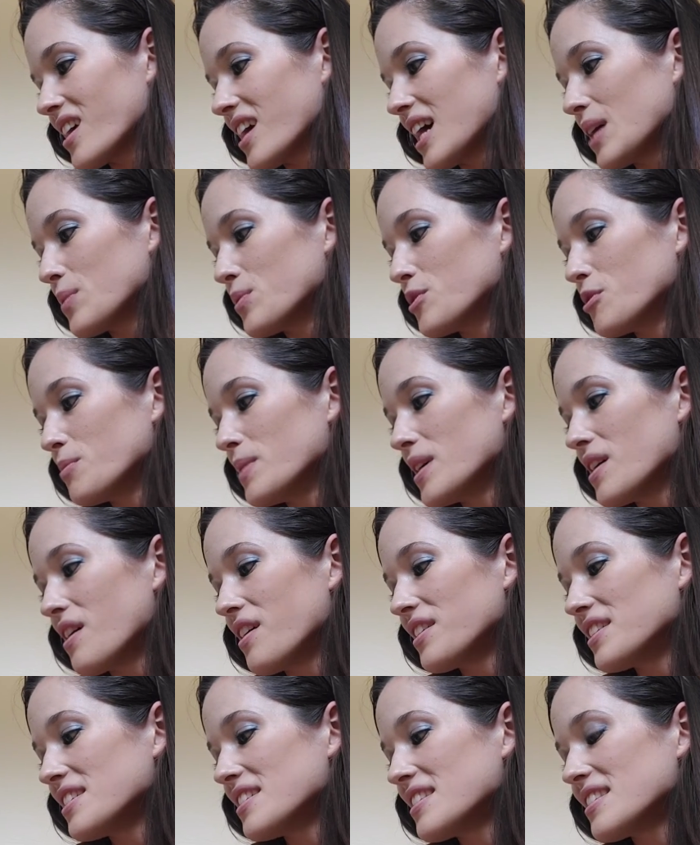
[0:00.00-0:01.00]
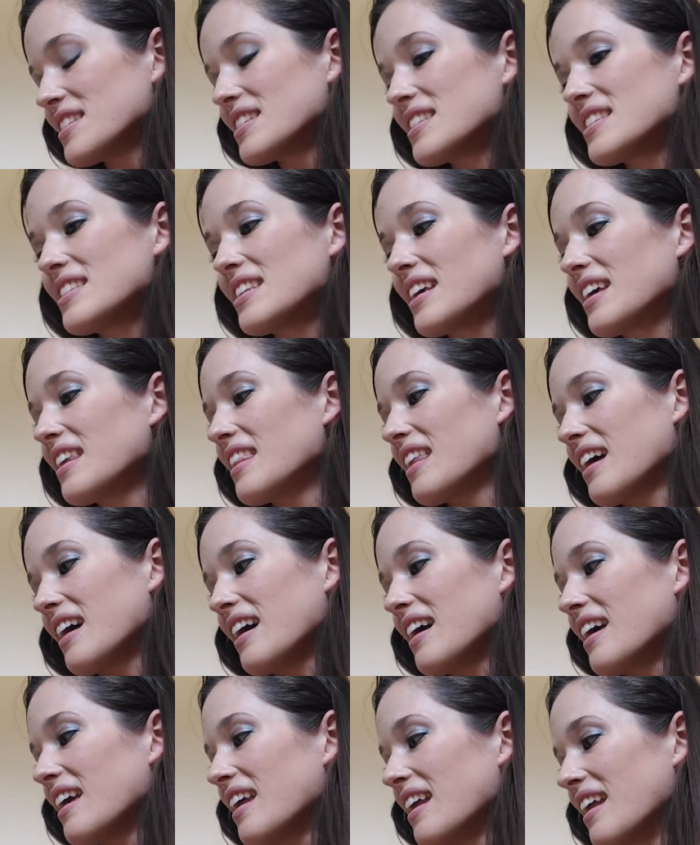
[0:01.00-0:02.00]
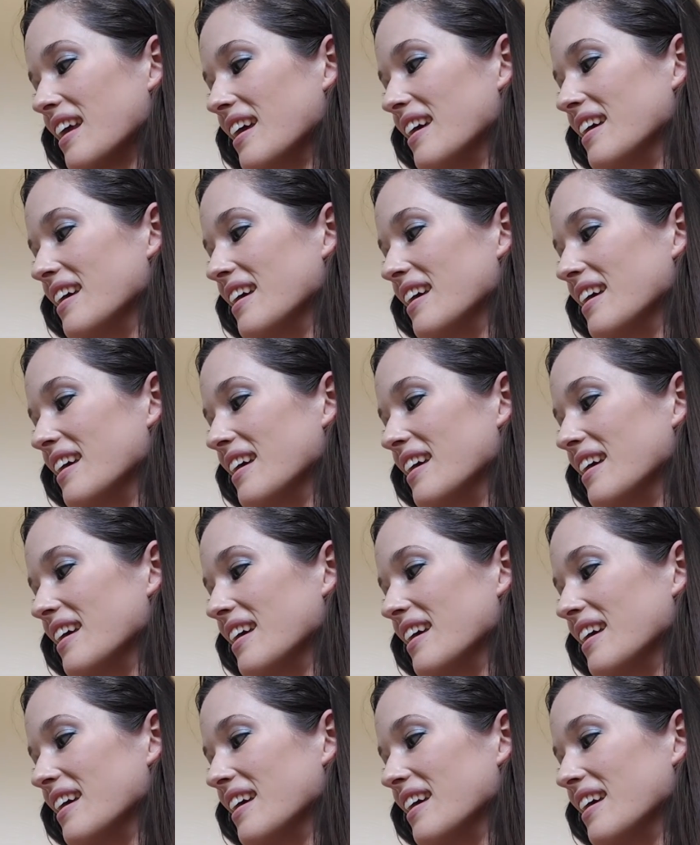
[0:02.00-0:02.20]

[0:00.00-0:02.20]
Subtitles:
will be honest and say that